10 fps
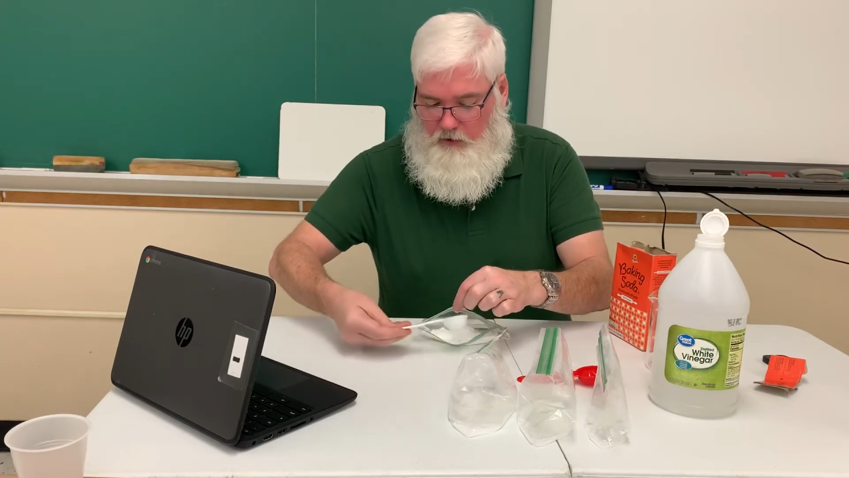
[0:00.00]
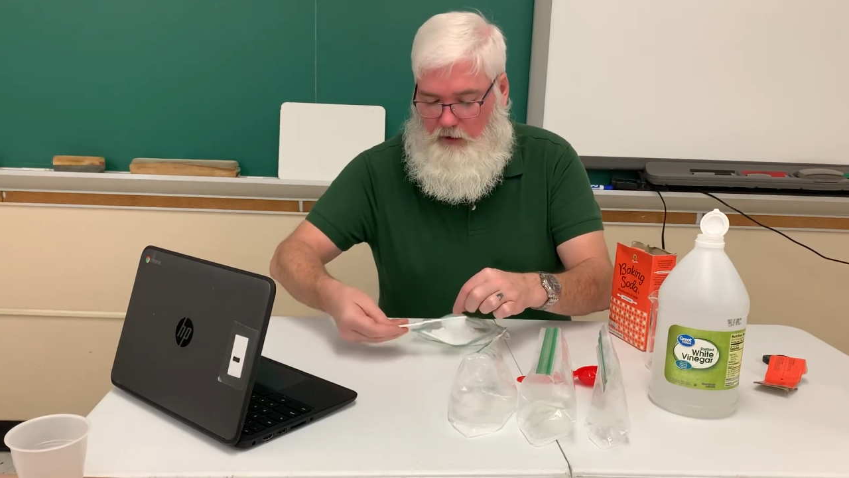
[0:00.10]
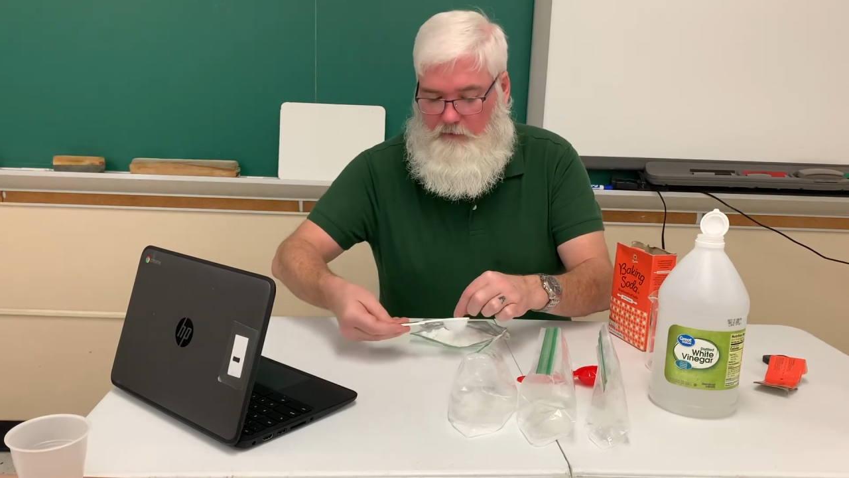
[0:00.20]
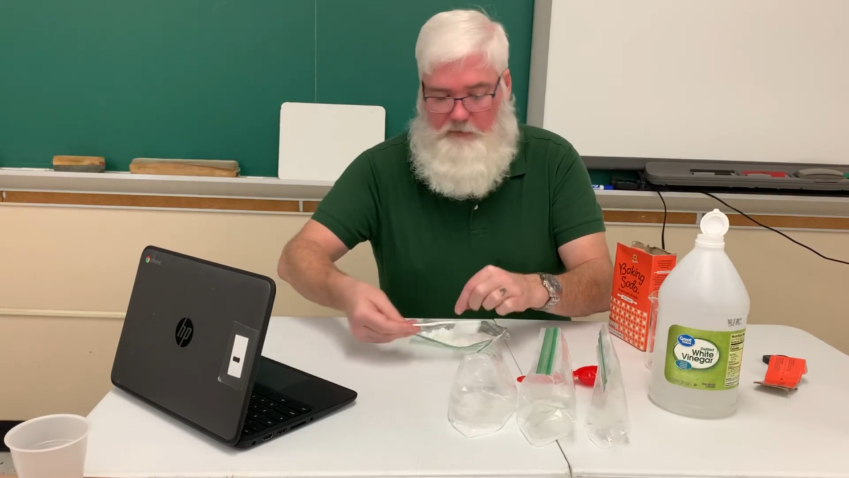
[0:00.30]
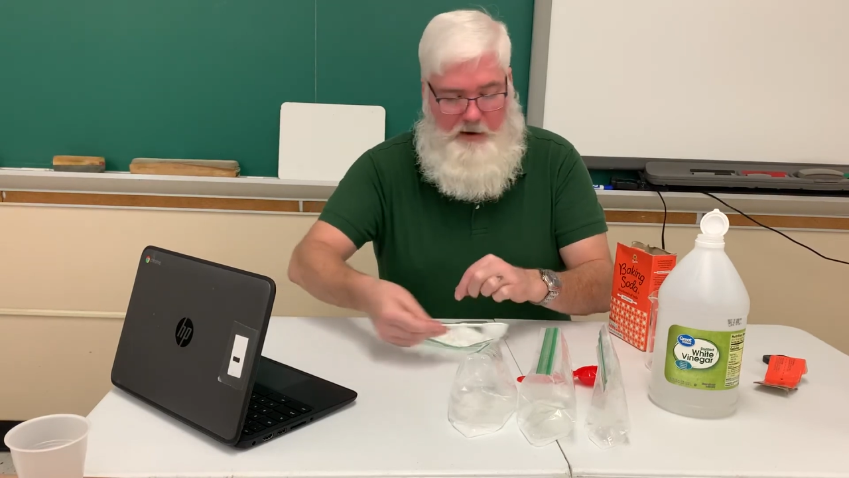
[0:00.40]

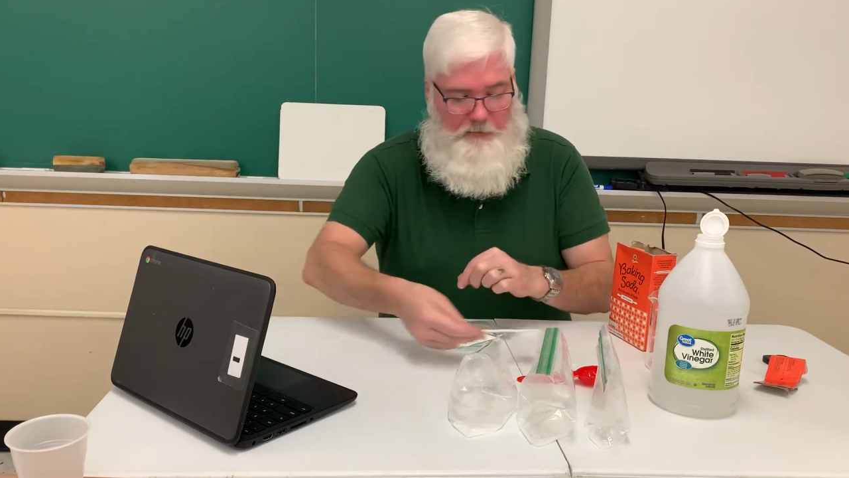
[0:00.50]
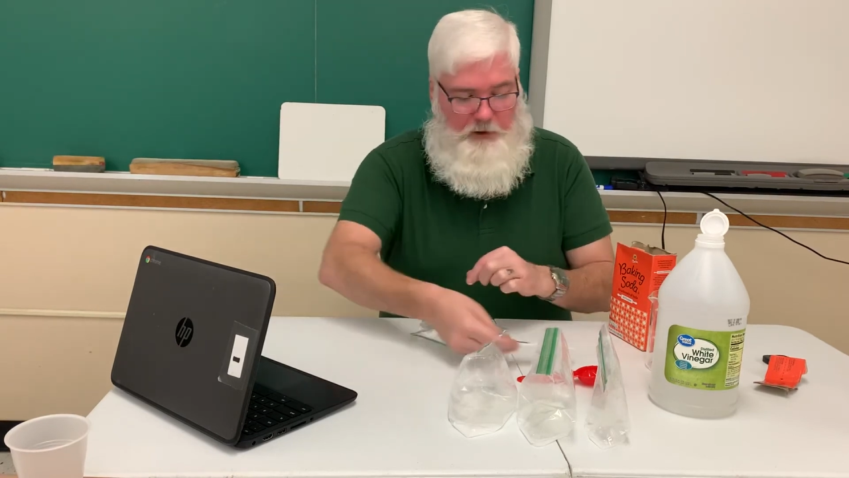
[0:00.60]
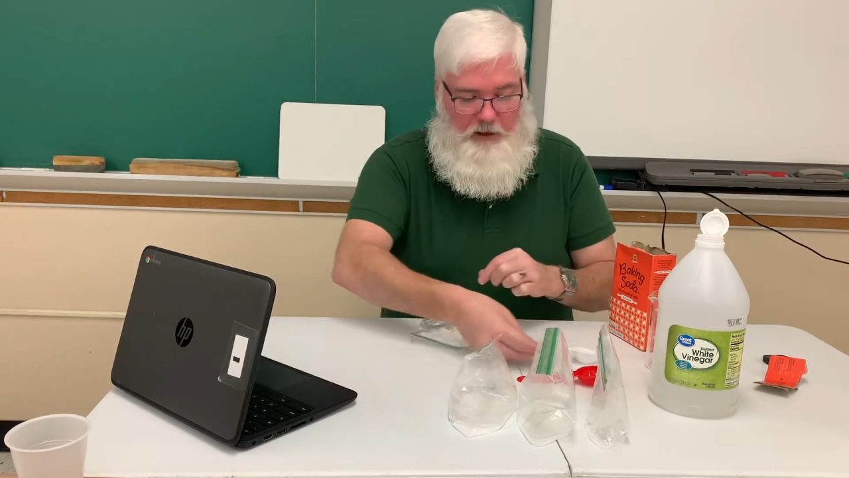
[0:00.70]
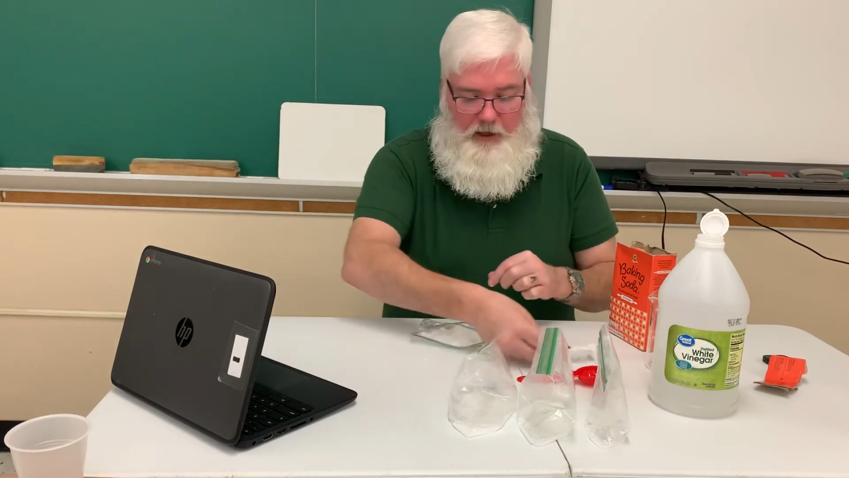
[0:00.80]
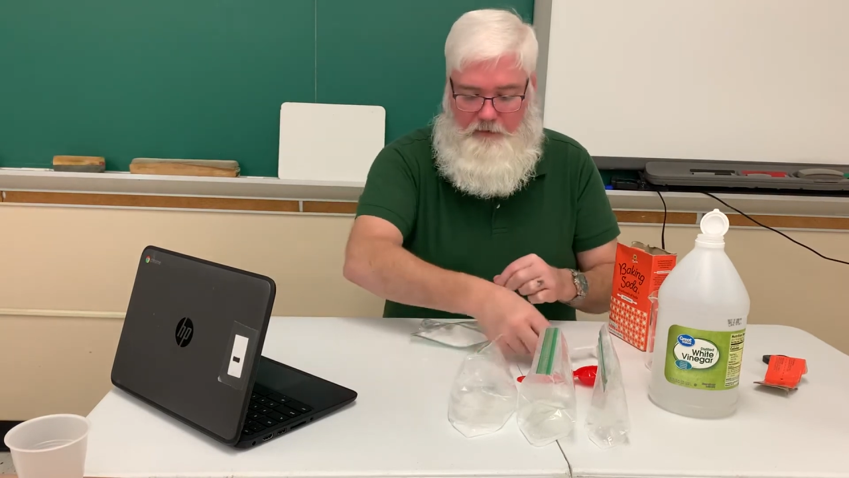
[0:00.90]
Now remember
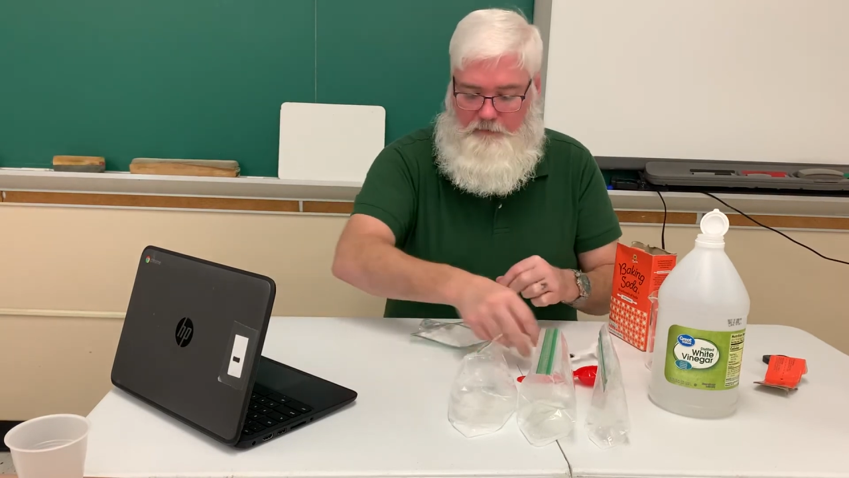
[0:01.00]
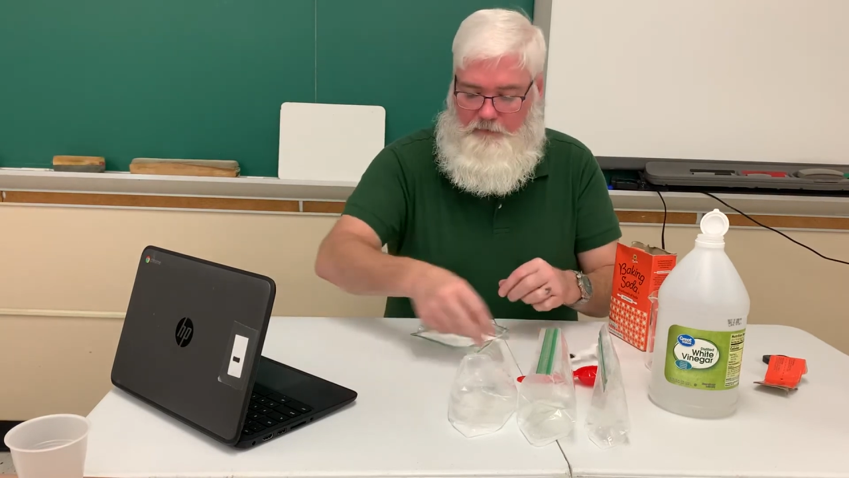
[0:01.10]
that